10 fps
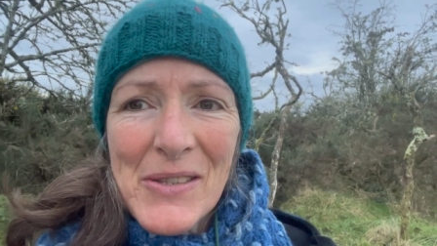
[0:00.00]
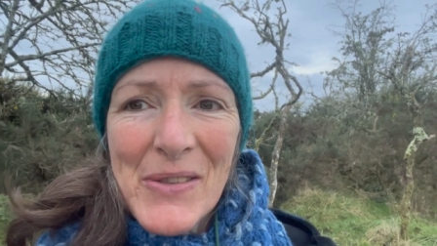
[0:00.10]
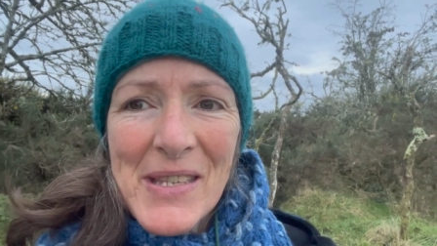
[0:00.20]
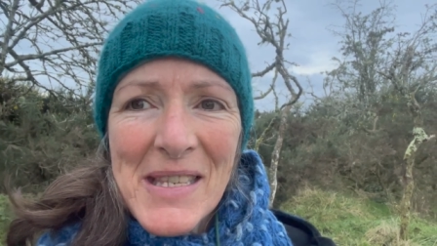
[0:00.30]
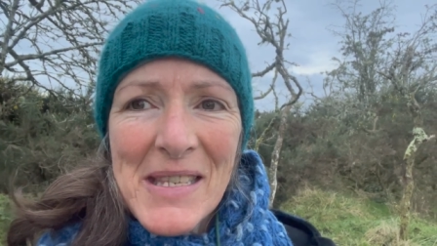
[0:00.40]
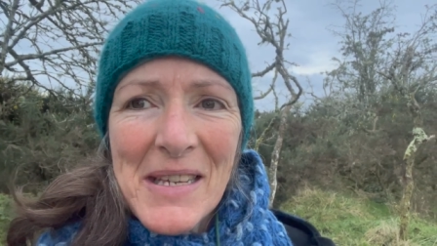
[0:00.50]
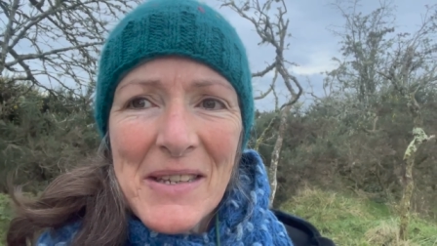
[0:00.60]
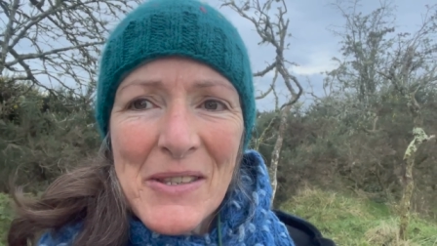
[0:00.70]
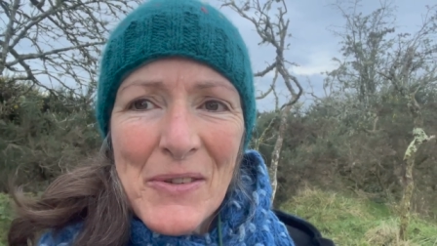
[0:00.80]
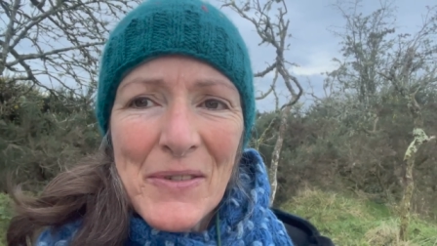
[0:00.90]
So there's a
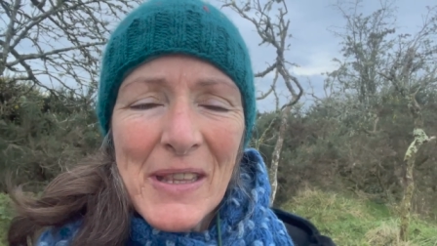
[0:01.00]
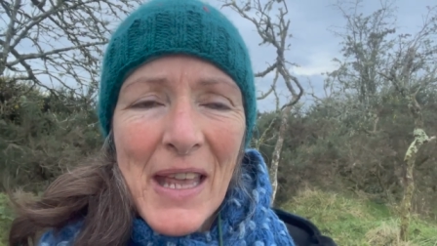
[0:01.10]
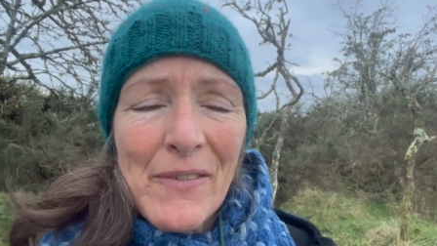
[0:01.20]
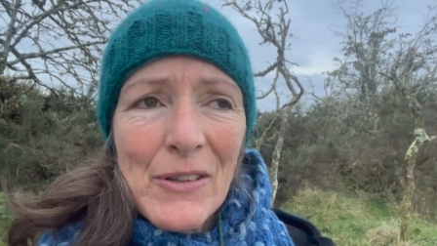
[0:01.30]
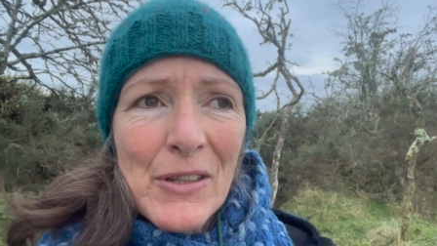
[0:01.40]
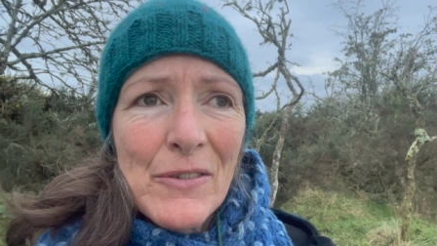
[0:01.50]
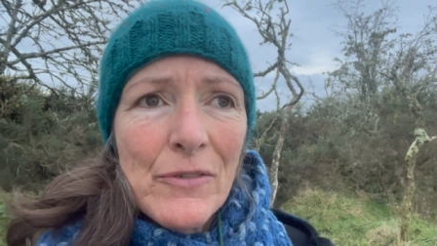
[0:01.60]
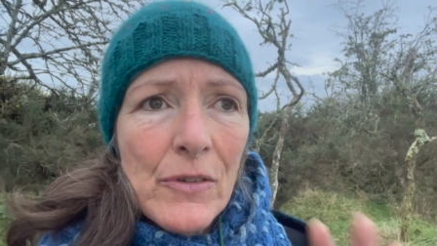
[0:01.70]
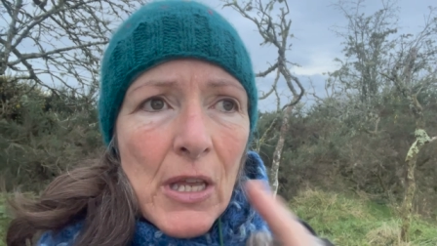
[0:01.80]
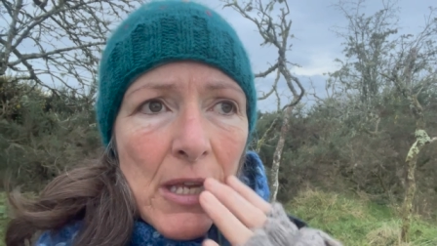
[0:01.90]
certain sort of level of,
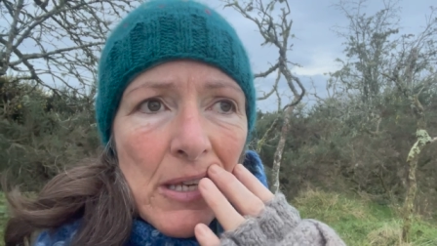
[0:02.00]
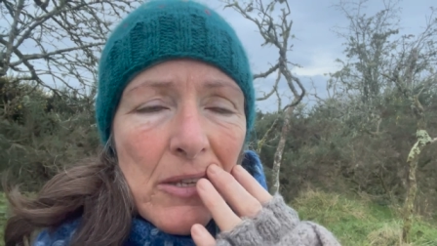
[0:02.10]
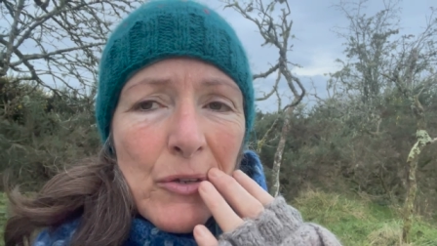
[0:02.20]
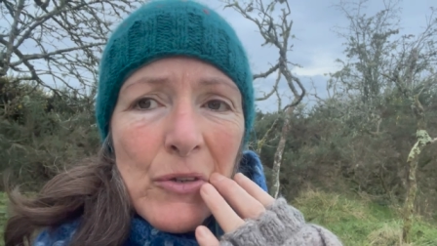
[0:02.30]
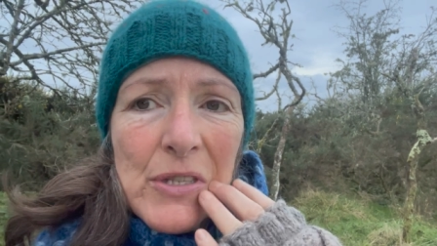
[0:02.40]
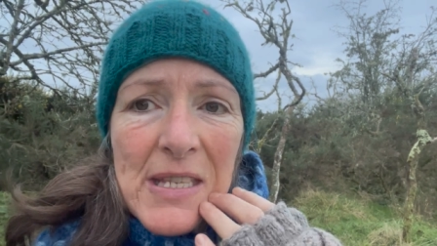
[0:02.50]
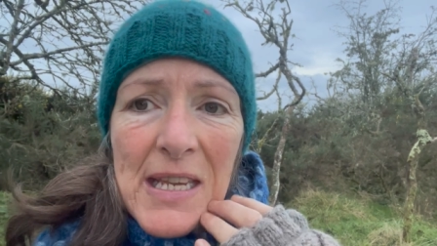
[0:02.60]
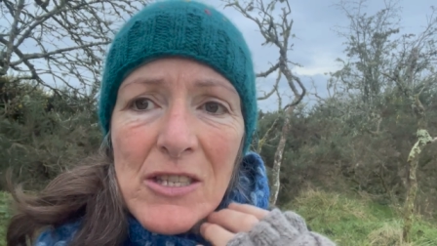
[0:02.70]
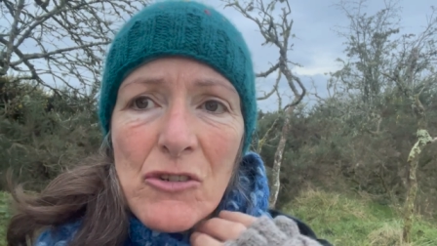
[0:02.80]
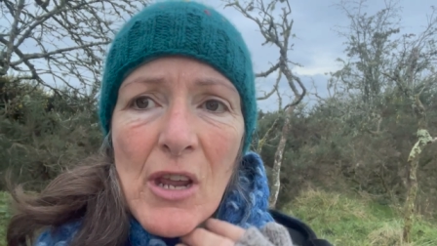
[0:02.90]
you could
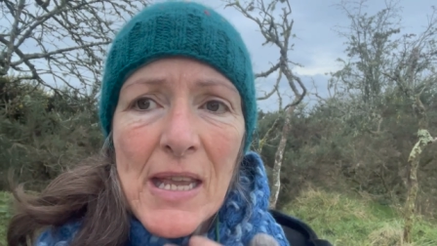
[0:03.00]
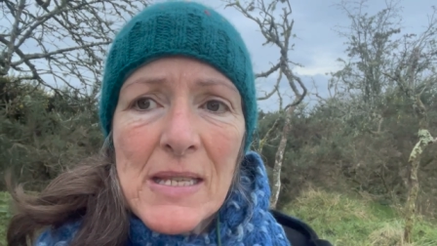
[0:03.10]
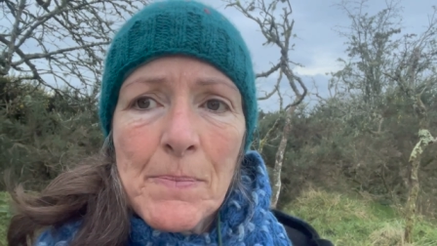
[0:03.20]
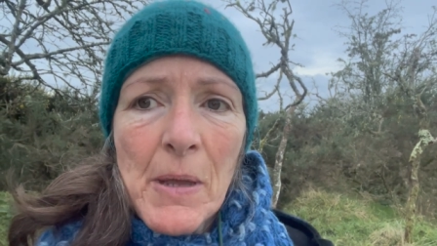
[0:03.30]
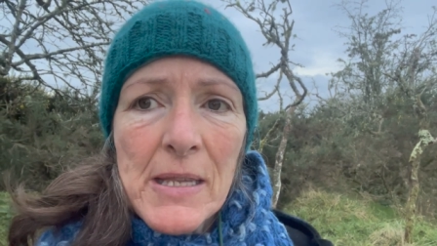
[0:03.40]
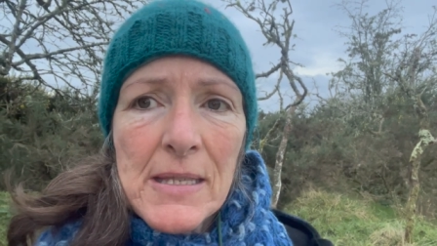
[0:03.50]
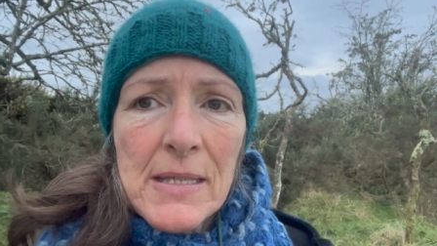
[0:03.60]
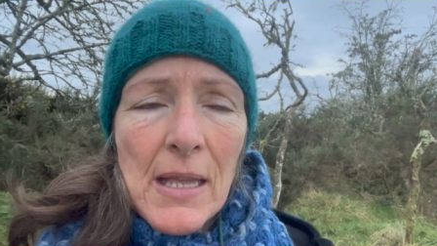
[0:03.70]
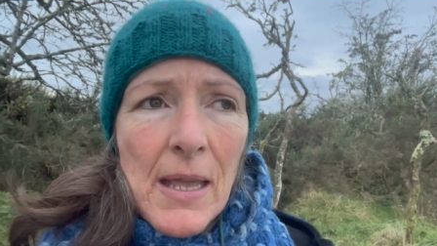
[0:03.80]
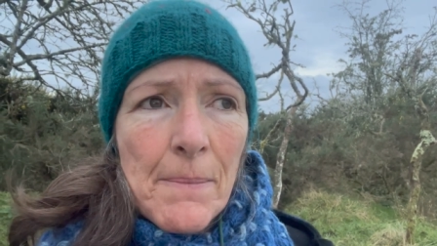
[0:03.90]
say stress, but
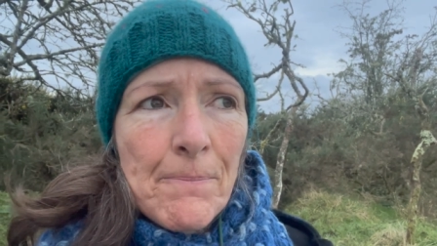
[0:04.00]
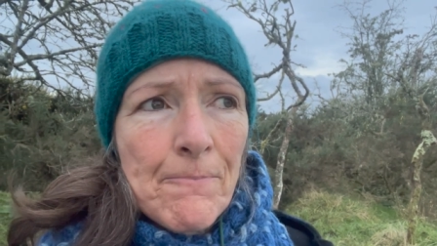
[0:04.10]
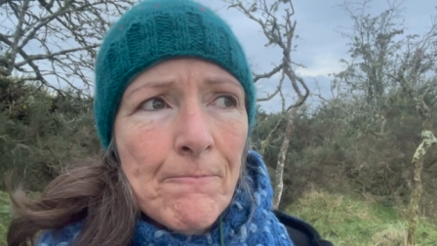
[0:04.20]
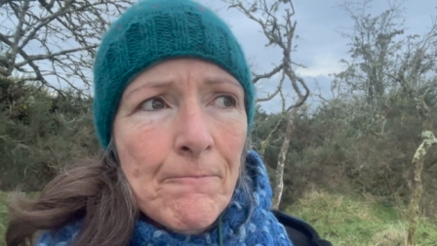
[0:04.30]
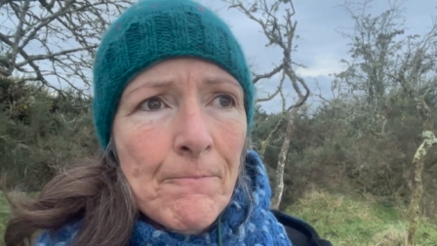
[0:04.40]
um,